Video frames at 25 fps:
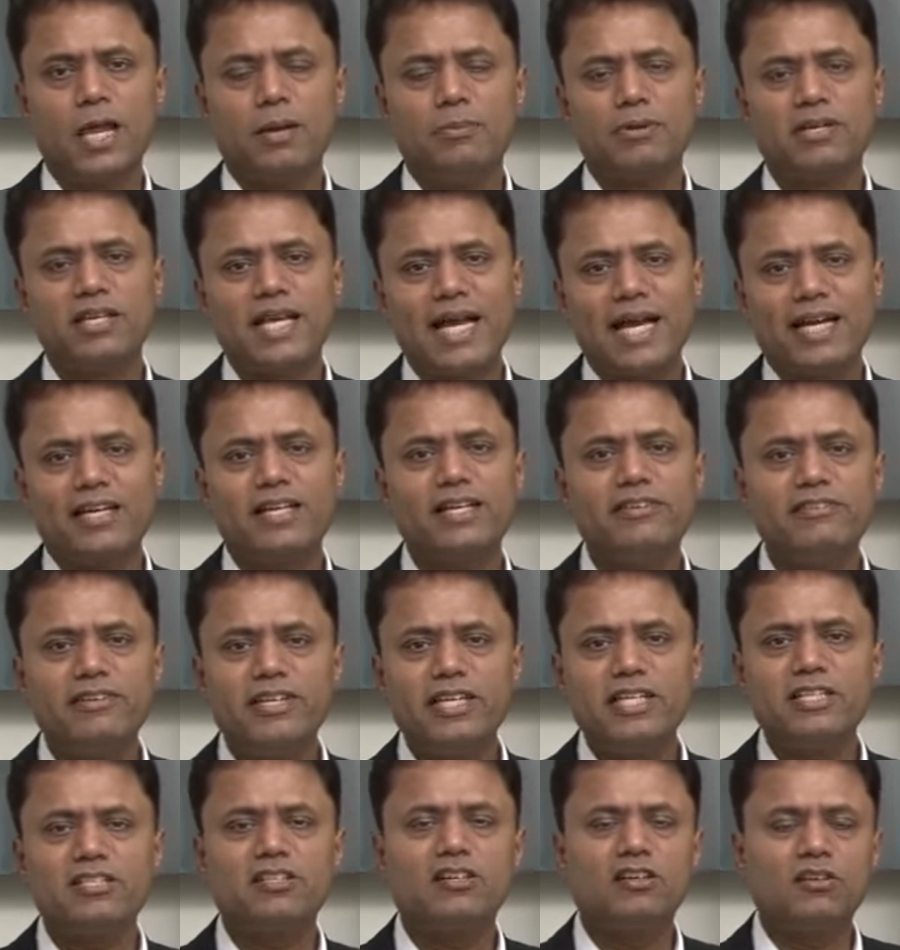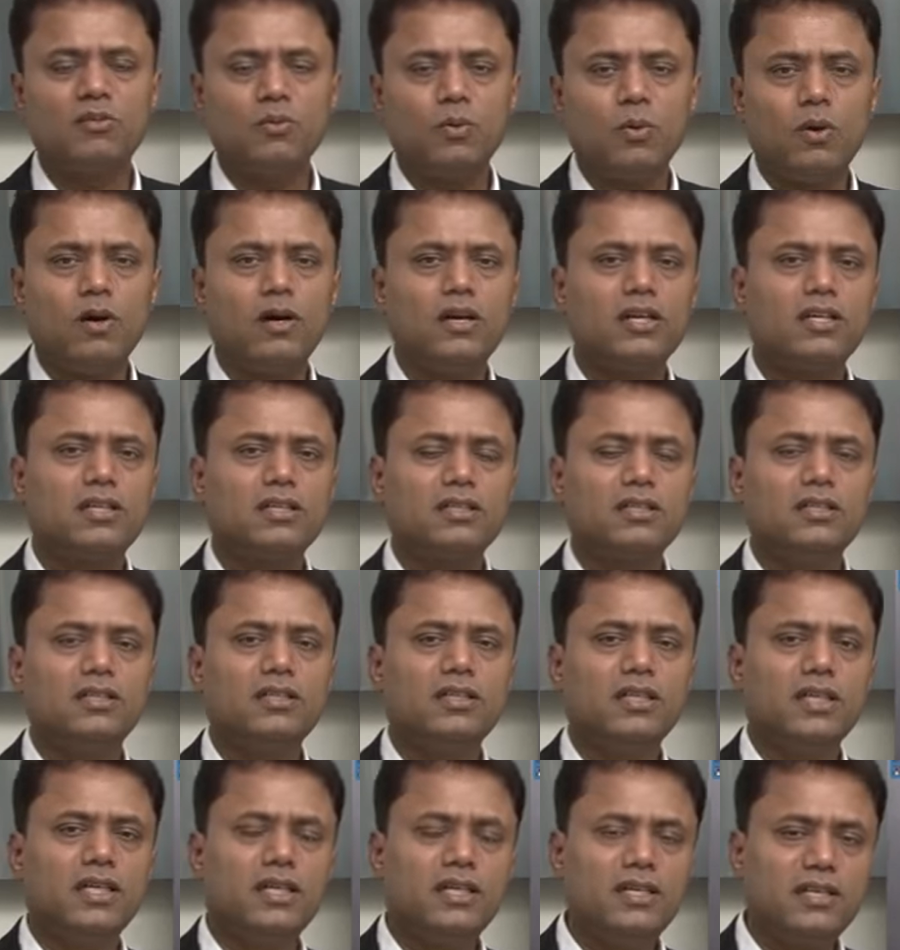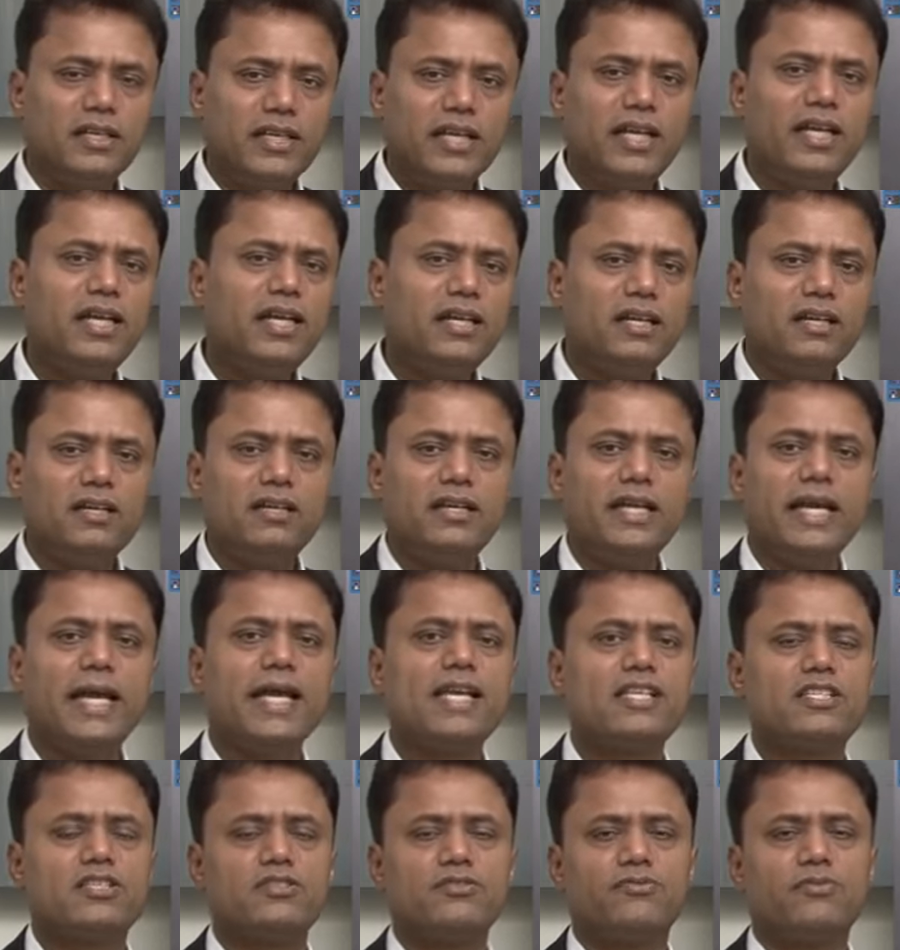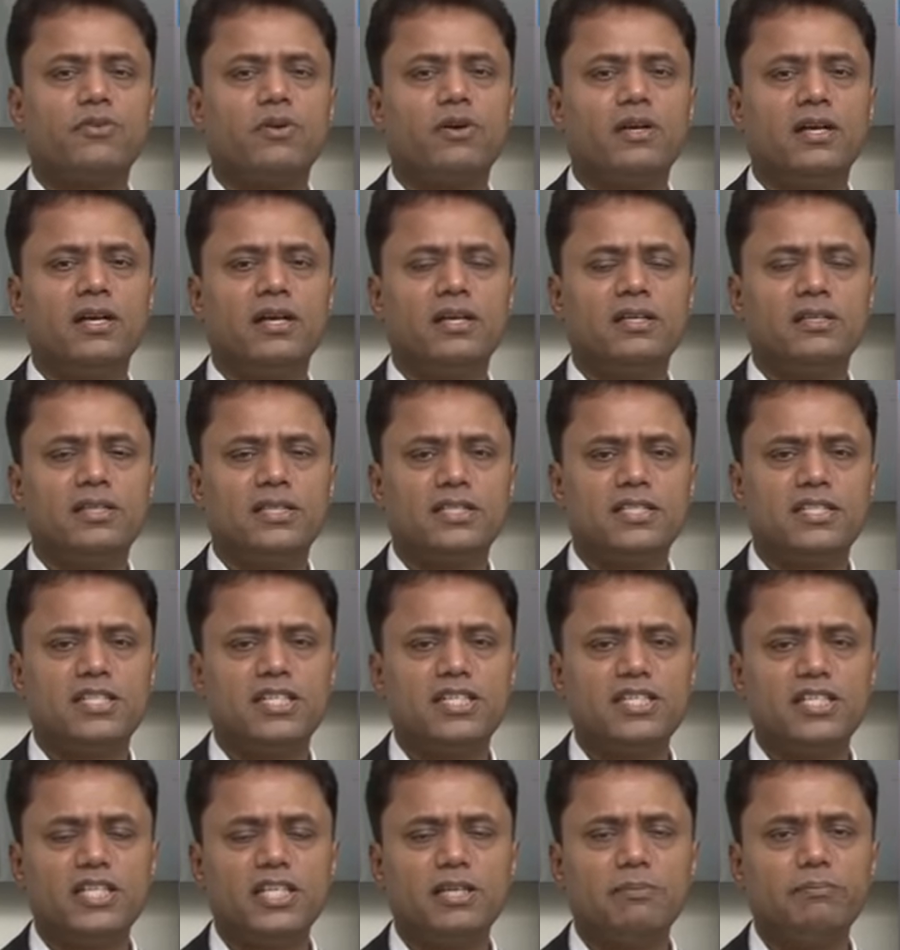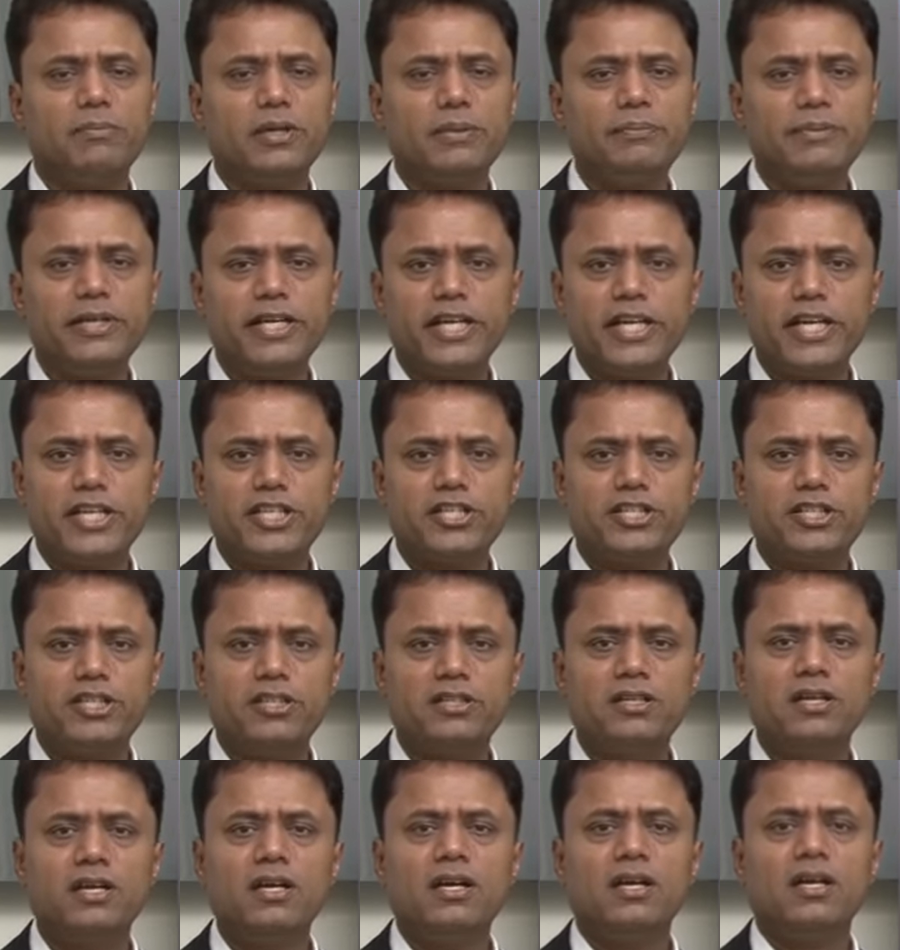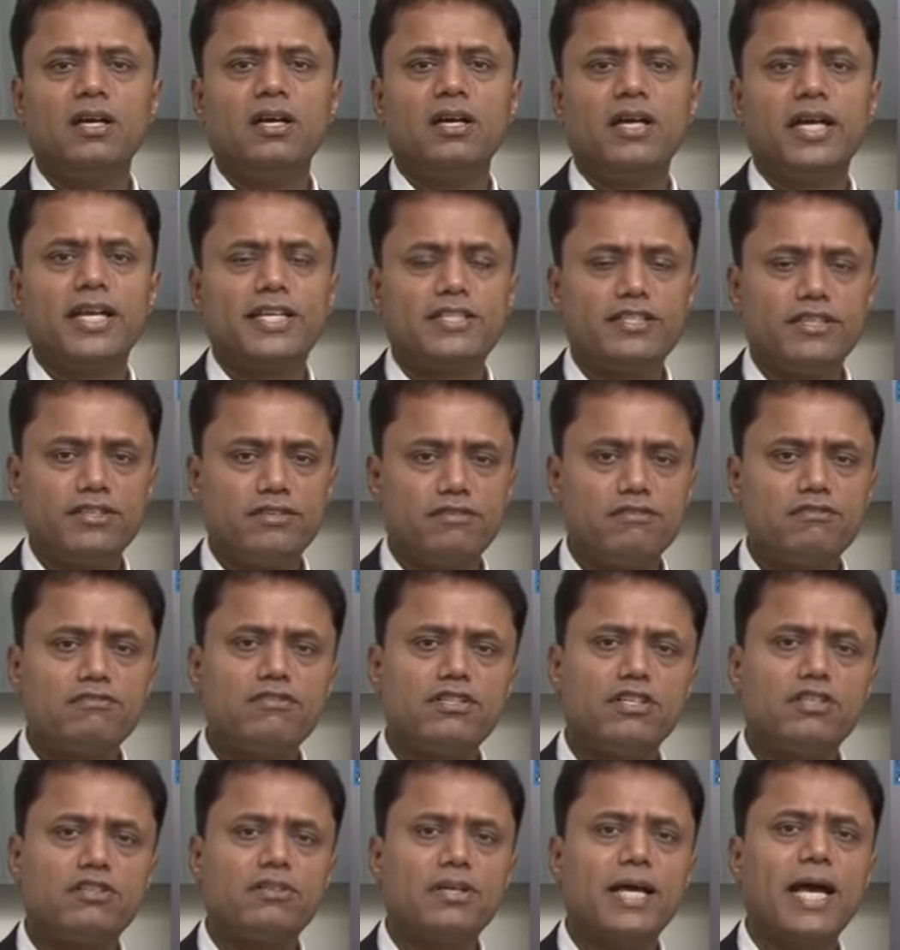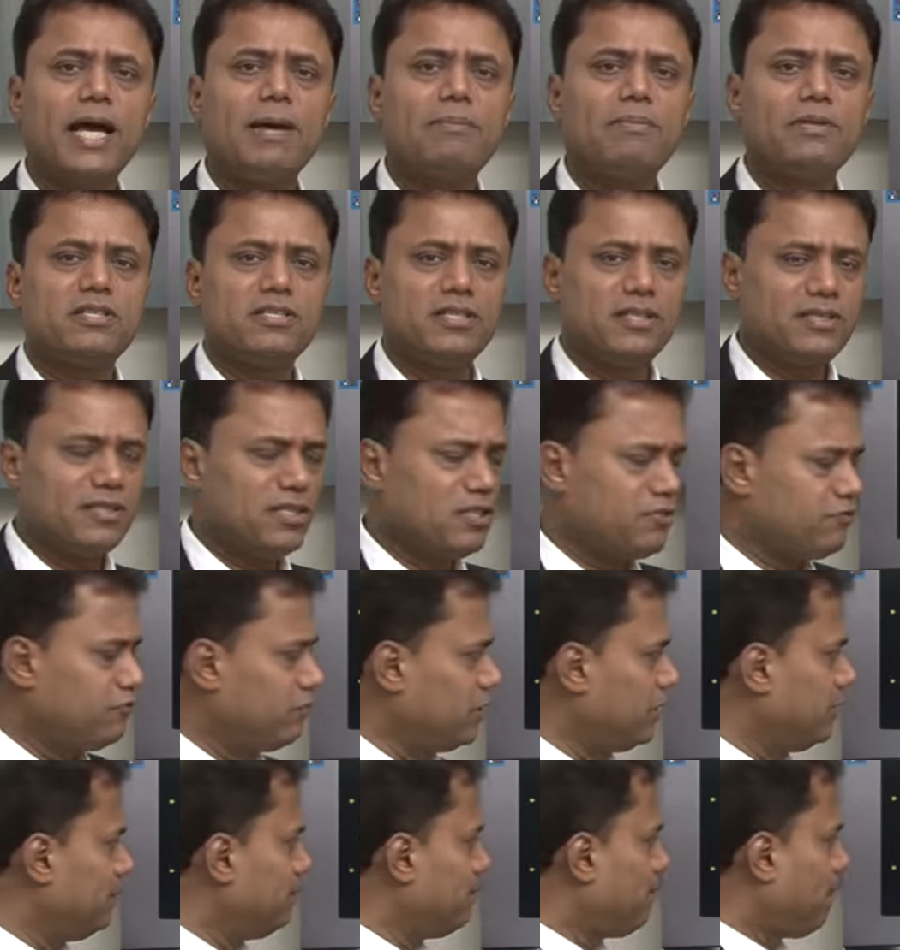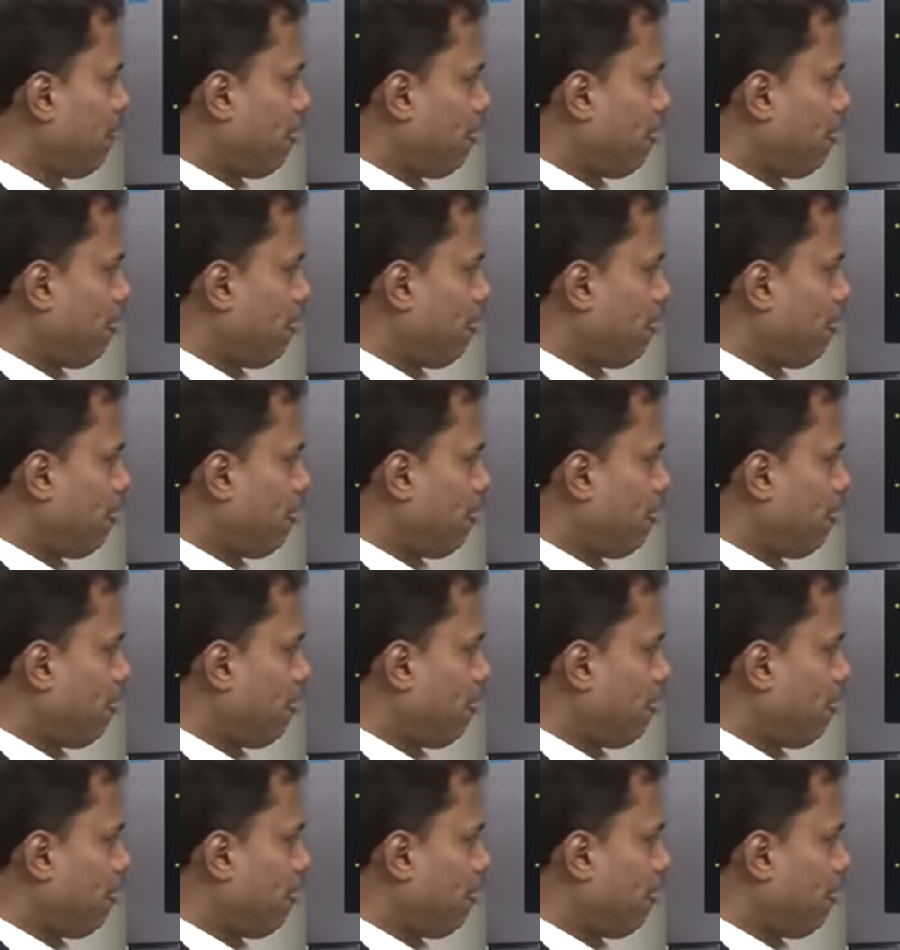Because activities are what it really takes for the strategic implementation execution to happen successfully.